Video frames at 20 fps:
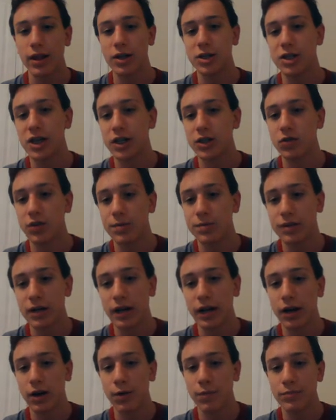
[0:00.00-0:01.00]
That jet stream's
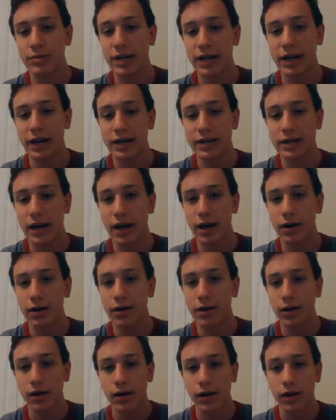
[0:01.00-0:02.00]
kind of helped digging
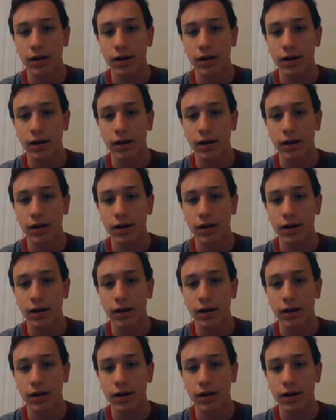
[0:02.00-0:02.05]
down.